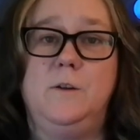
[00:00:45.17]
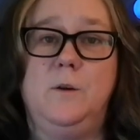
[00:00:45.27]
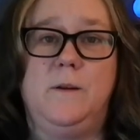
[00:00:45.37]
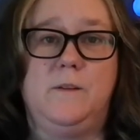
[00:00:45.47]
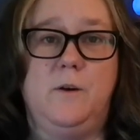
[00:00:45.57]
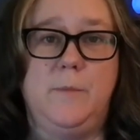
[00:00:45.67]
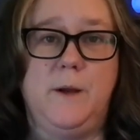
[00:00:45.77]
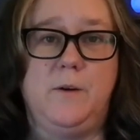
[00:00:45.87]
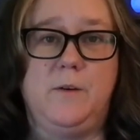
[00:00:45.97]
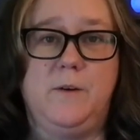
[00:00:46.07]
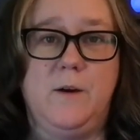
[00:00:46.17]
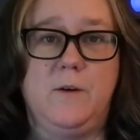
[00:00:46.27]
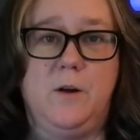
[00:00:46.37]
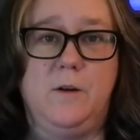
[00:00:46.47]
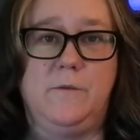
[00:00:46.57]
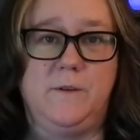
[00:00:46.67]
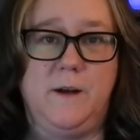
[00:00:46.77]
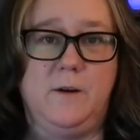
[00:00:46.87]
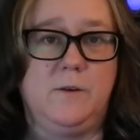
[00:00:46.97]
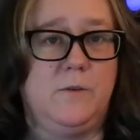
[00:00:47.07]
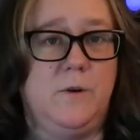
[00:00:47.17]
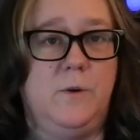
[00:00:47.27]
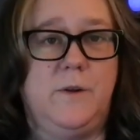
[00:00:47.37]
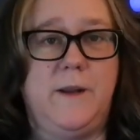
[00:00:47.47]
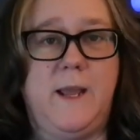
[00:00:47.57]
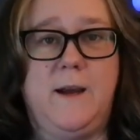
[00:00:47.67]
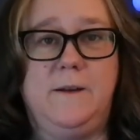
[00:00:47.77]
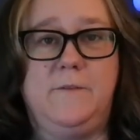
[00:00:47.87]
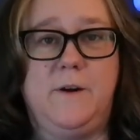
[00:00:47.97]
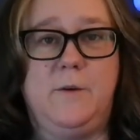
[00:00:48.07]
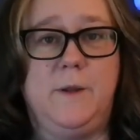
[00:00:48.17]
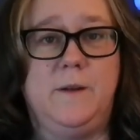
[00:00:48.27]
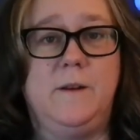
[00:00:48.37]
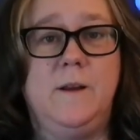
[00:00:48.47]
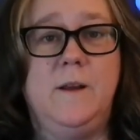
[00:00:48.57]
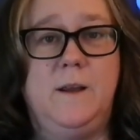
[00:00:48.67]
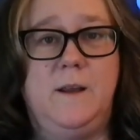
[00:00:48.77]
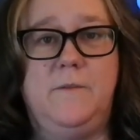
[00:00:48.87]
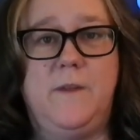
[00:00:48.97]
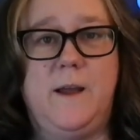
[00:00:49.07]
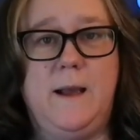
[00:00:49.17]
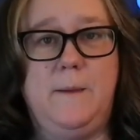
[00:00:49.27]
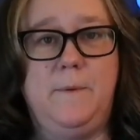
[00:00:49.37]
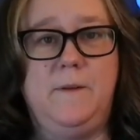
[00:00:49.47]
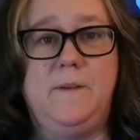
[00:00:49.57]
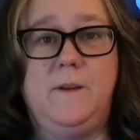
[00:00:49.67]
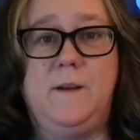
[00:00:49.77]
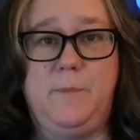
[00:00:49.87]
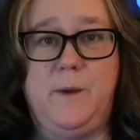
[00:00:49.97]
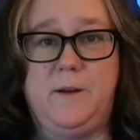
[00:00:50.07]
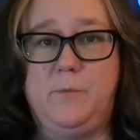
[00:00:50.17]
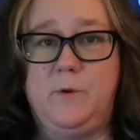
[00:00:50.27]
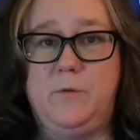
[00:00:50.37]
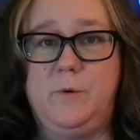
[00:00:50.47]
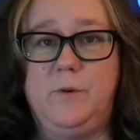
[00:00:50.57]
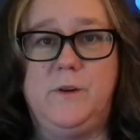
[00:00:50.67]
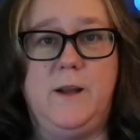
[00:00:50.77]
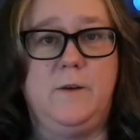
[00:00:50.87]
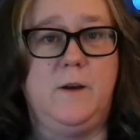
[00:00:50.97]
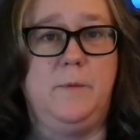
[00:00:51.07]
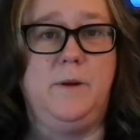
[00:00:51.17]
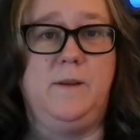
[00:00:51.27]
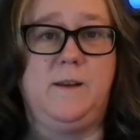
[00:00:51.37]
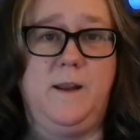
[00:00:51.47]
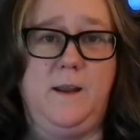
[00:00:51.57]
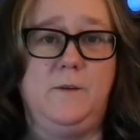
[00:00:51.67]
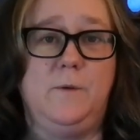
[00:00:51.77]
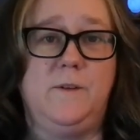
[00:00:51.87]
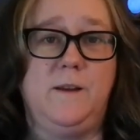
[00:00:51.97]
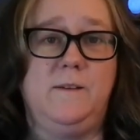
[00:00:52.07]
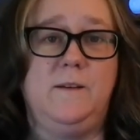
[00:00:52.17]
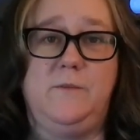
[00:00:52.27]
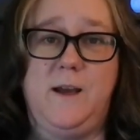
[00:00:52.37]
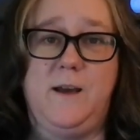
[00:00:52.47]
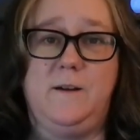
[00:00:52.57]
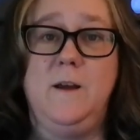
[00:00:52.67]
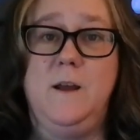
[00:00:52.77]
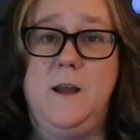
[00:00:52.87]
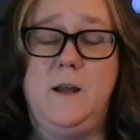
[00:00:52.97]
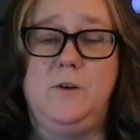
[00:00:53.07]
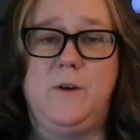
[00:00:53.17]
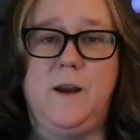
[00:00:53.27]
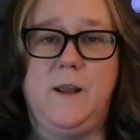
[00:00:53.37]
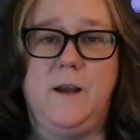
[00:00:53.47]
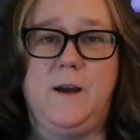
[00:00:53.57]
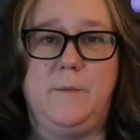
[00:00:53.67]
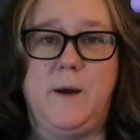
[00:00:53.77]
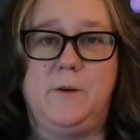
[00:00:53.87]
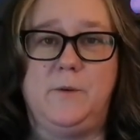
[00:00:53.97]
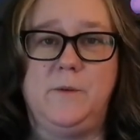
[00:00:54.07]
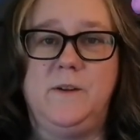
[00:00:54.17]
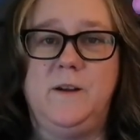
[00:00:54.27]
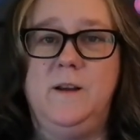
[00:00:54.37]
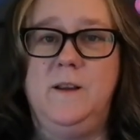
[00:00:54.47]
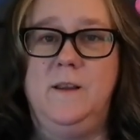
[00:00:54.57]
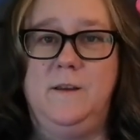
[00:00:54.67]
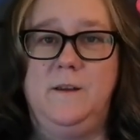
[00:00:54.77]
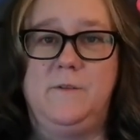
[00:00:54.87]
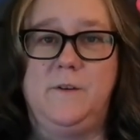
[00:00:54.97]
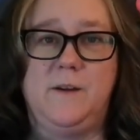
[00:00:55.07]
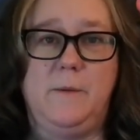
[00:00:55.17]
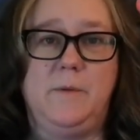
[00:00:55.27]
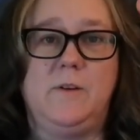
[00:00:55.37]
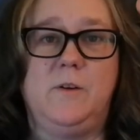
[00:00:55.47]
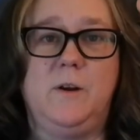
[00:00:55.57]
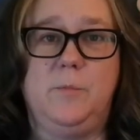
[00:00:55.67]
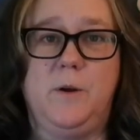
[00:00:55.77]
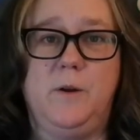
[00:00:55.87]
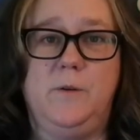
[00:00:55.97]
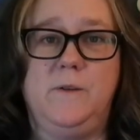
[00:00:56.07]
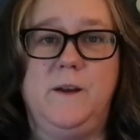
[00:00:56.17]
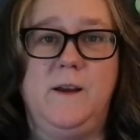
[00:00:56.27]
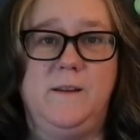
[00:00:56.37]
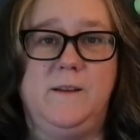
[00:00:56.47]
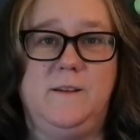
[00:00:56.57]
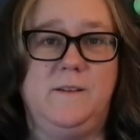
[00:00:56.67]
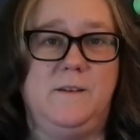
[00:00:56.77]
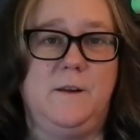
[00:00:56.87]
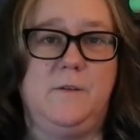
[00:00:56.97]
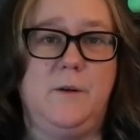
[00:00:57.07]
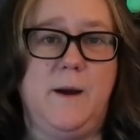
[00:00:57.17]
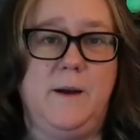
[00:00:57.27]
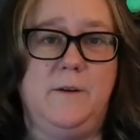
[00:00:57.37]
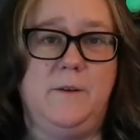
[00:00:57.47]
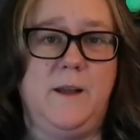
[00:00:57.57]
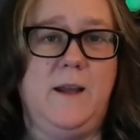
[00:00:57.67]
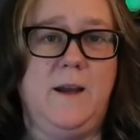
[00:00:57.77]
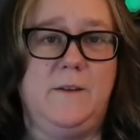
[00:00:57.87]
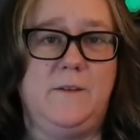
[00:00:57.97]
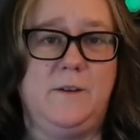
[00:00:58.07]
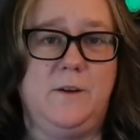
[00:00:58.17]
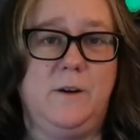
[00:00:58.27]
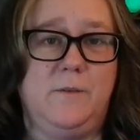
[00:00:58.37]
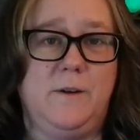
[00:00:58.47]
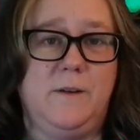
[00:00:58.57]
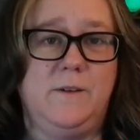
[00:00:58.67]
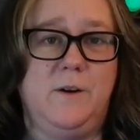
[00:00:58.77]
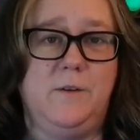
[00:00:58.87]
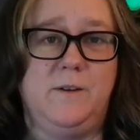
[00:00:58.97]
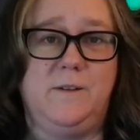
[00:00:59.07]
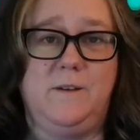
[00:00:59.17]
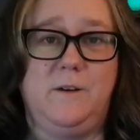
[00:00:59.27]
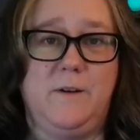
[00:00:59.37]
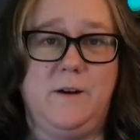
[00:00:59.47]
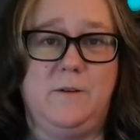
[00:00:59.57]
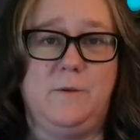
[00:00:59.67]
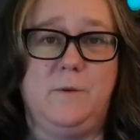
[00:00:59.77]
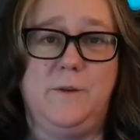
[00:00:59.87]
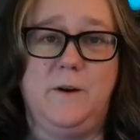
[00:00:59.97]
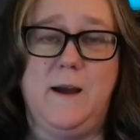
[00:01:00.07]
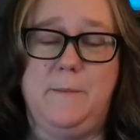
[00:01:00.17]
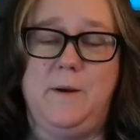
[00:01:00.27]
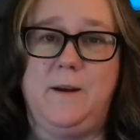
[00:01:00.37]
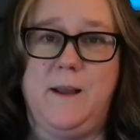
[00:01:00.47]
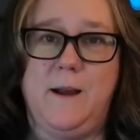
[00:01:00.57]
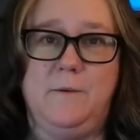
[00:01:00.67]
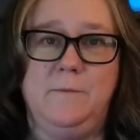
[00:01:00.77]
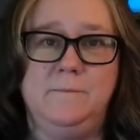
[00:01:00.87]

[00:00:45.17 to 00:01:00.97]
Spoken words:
U.S. lawmakers are now calling for tighter controls on AI development. If that happens, expect more rules on how companies can handle sensitive data and train AI models. For cybersecurity pros, this is another reminder that AI security risks aren't just theoretical, they're happening now.